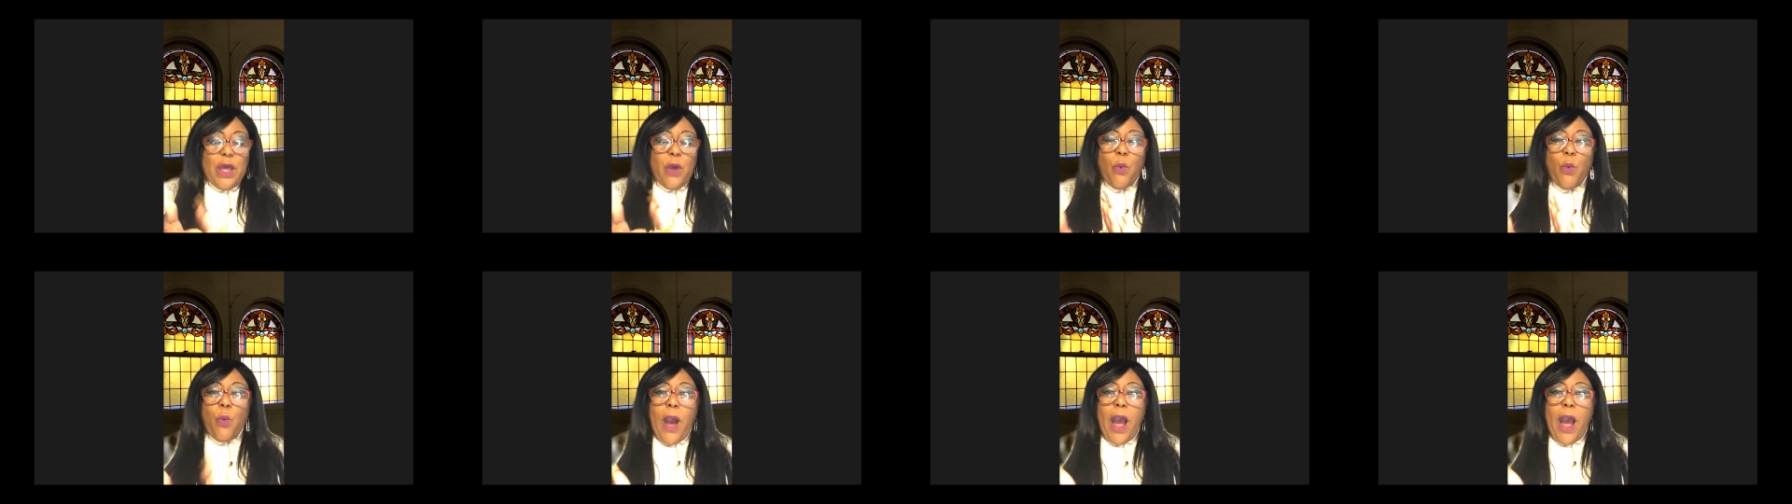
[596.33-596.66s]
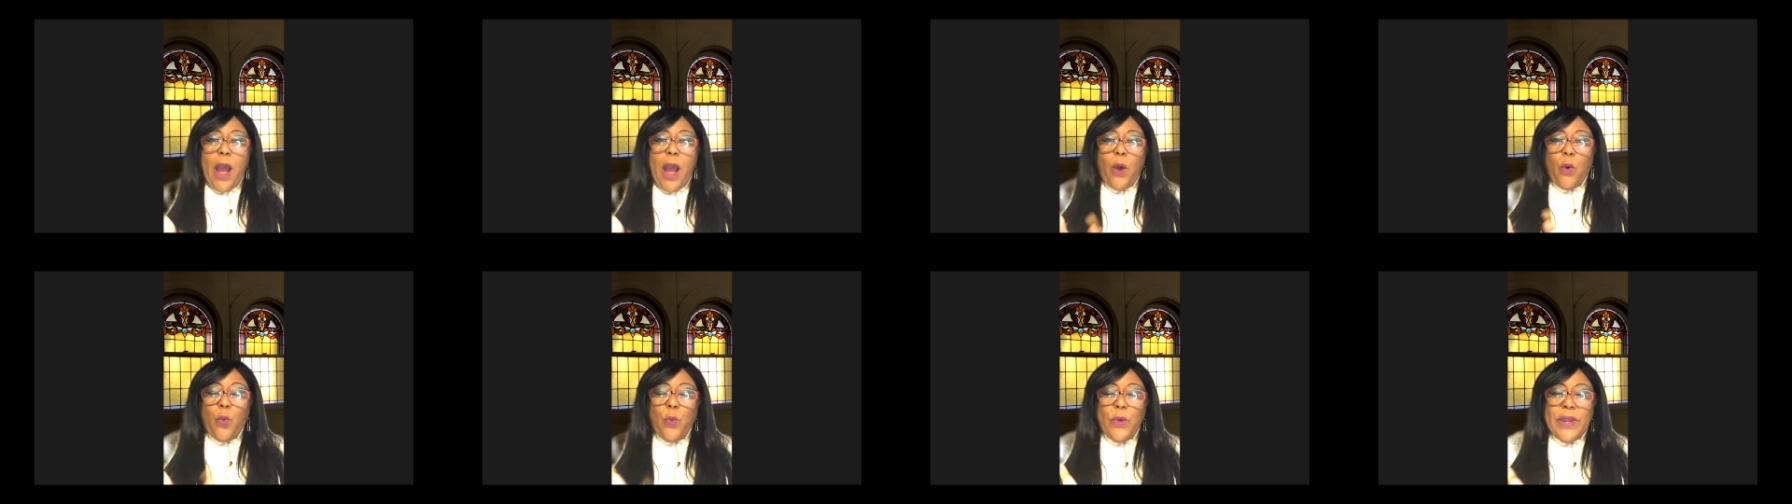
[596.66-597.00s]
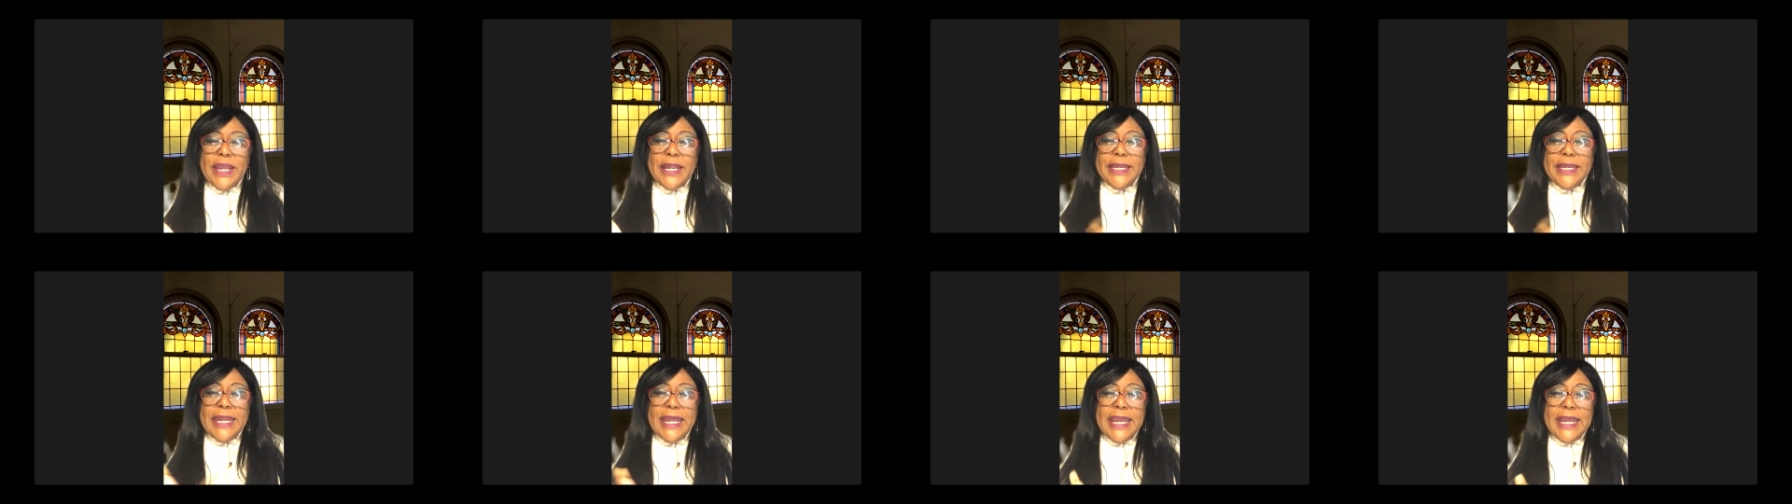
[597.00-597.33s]
what
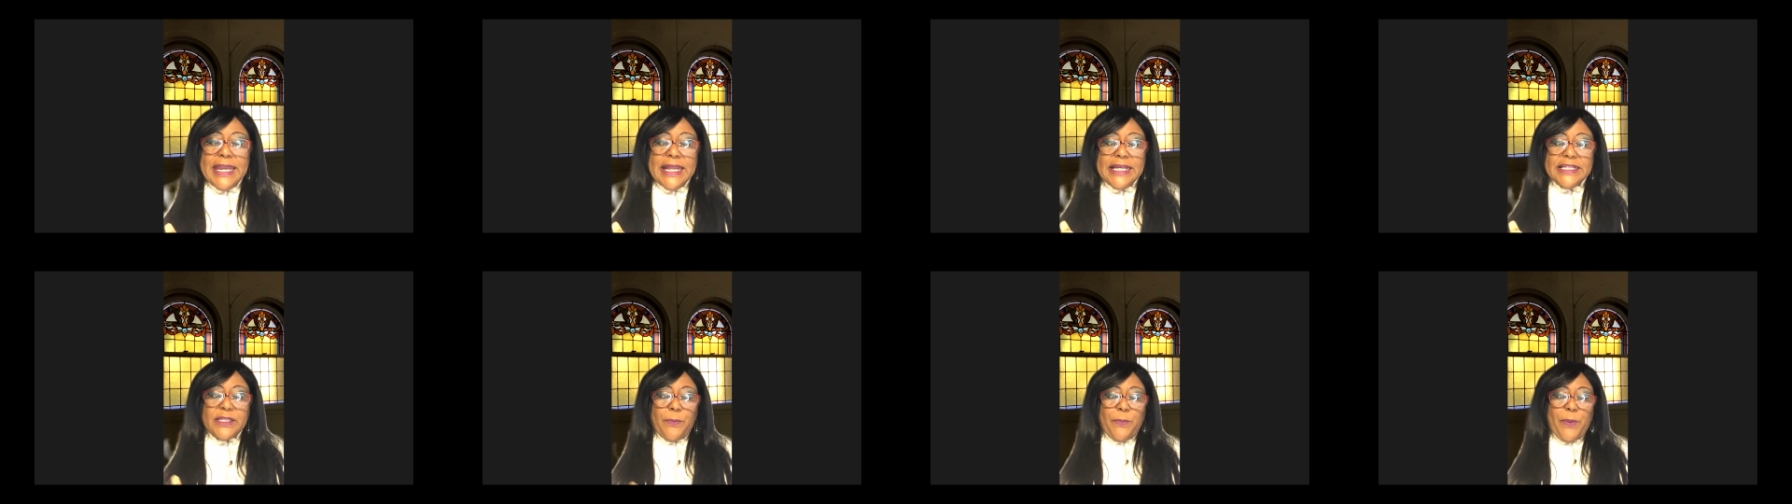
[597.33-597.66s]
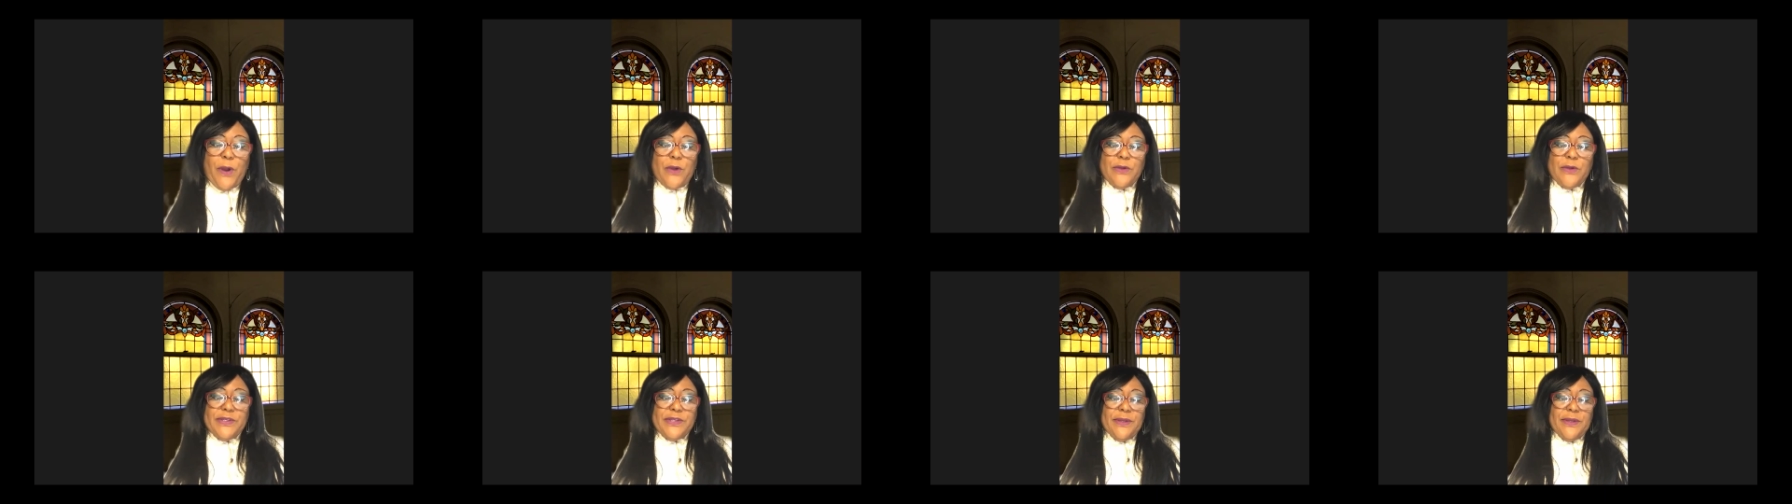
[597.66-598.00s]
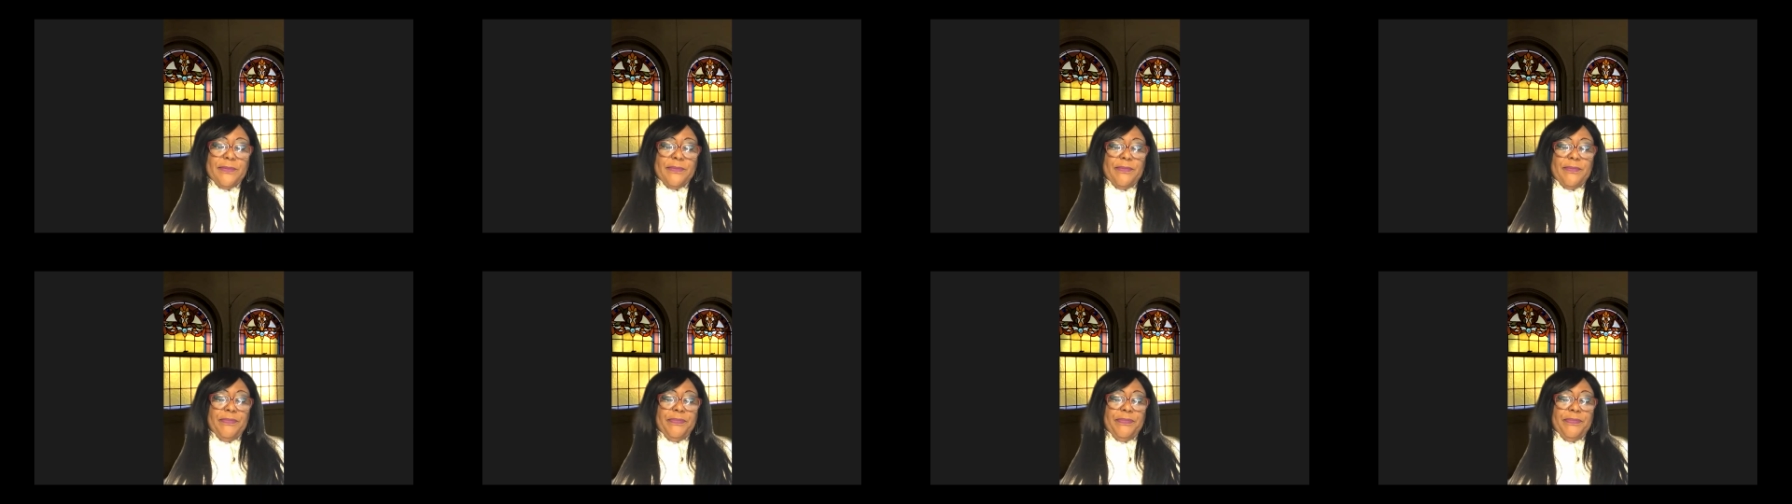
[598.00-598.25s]
we need as a person.